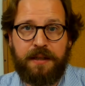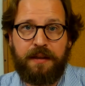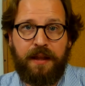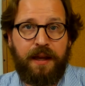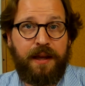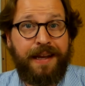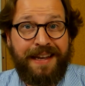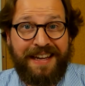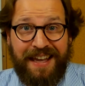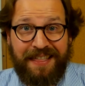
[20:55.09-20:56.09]
and they
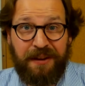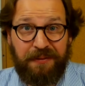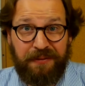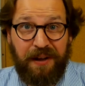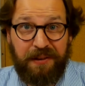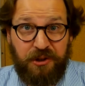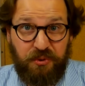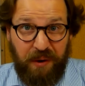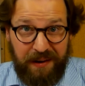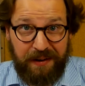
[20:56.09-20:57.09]
get their father
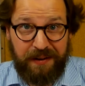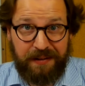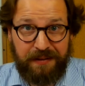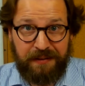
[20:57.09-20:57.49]
drunk.